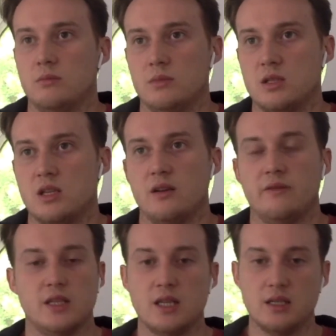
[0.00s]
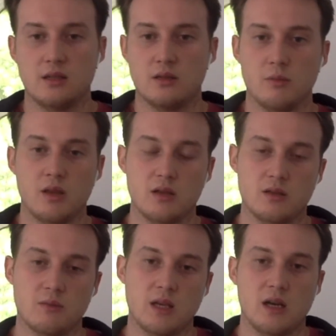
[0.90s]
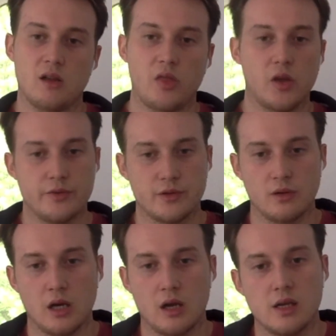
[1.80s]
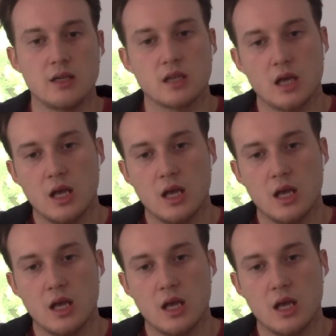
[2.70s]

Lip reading: services, something along those sort of lines.